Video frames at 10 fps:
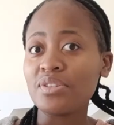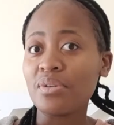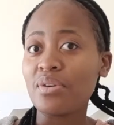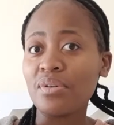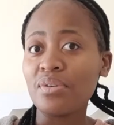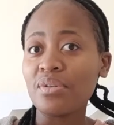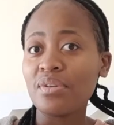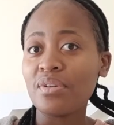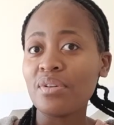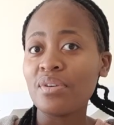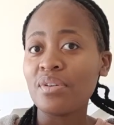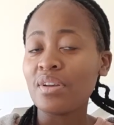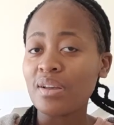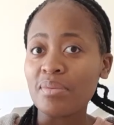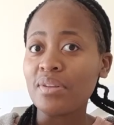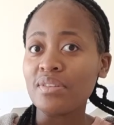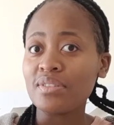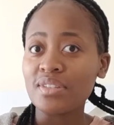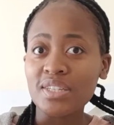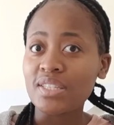to go? I mean,
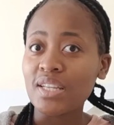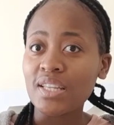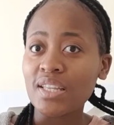seriously.